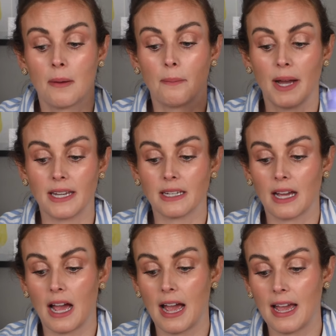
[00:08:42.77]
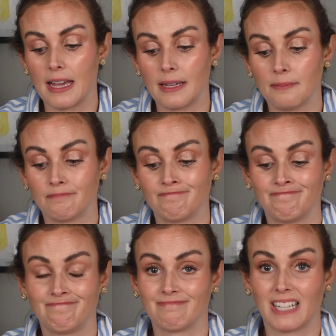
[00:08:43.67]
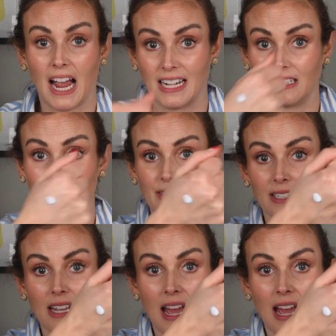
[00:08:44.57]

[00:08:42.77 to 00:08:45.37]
But I kind of love it.